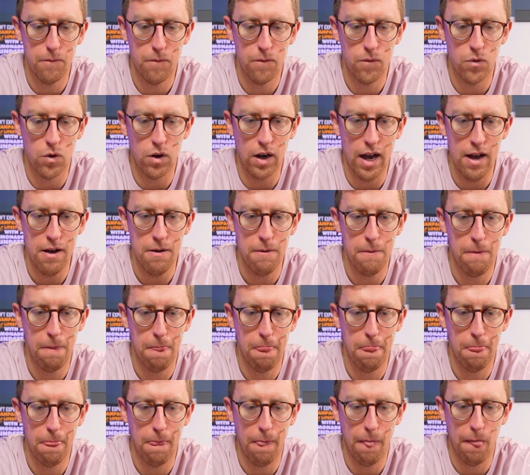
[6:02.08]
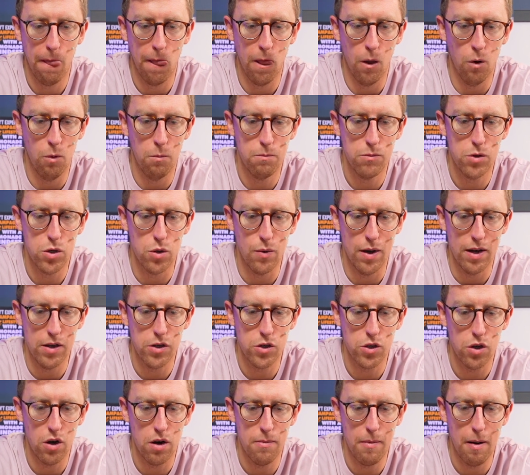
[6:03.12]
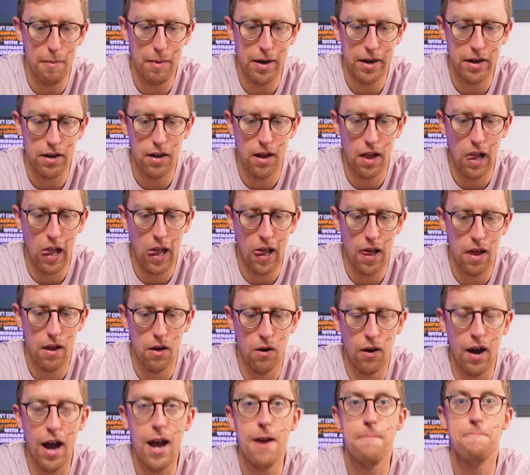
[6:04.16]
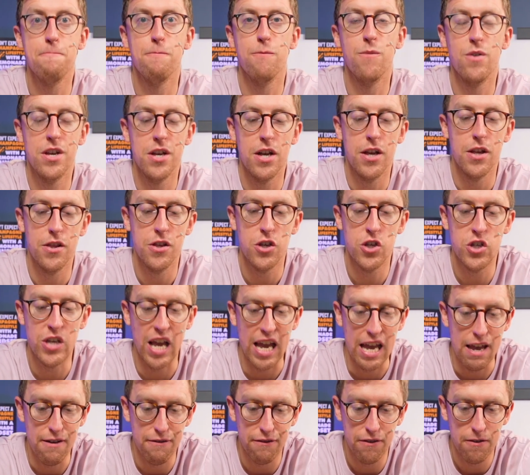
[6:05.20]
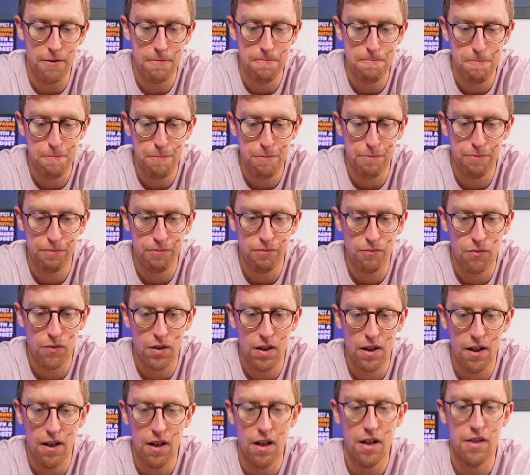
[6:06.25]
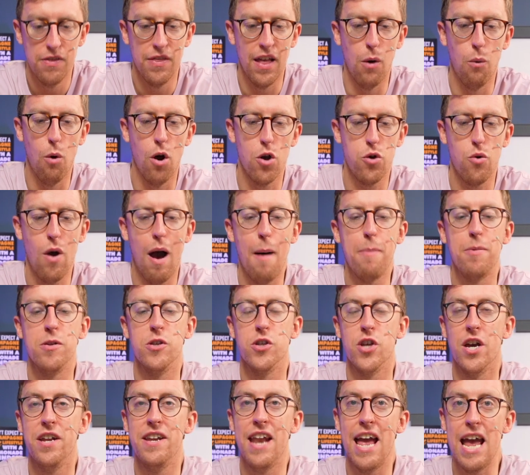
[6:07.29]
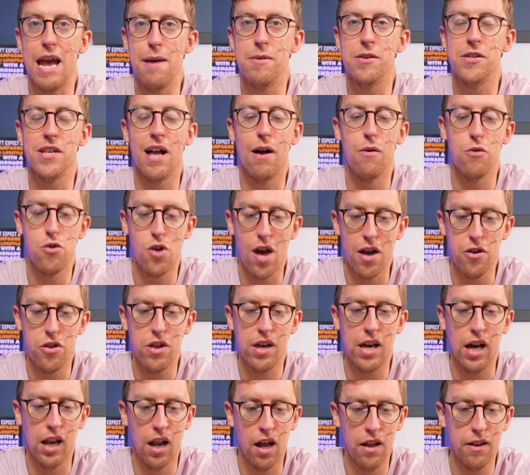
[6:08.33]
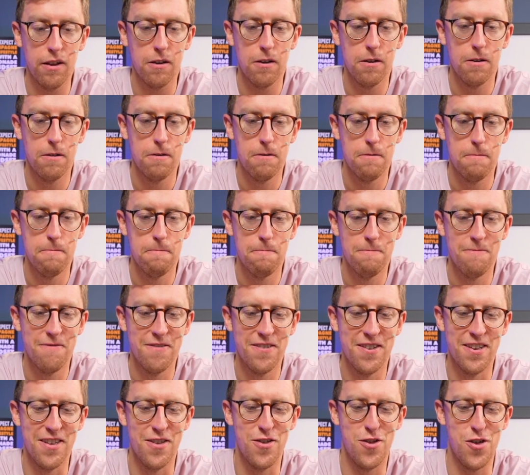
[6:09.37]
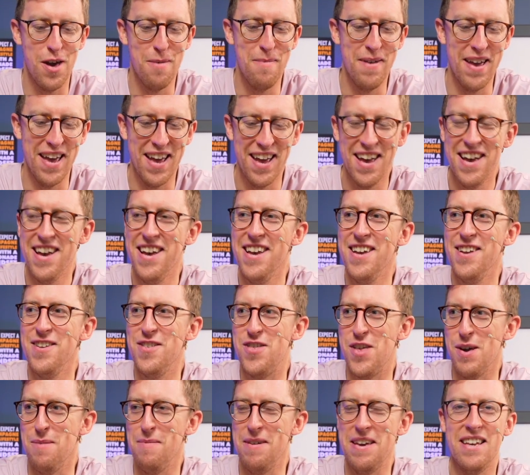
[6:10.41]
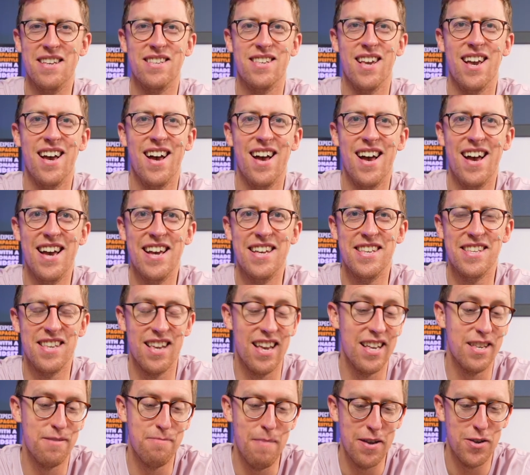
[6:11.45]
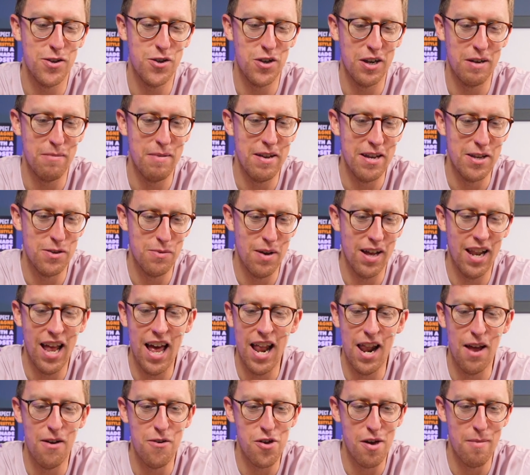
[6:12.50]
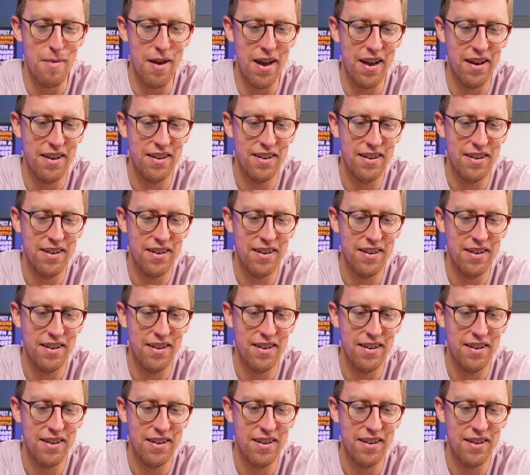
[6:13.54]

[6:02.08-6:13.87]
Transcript: Okay? Oh, two L's, sorry, my bad. Okay? Save. Now watch what happens. Her name is now Jessie Gallant. Jimmy, Jimmy is, uh, is, is messaging me as well. Hello, Jimmy.